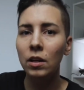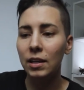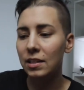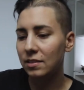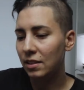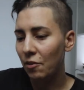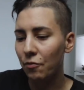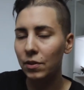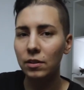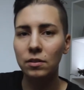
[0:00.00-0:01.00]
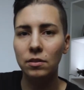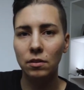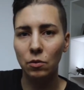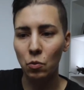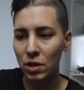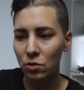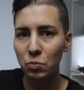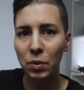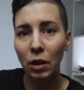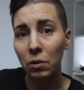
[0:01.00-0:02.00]
It's different when you
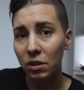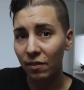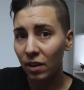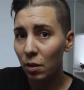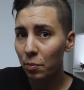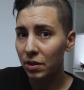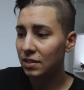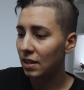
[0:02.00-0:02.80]
speak with developers,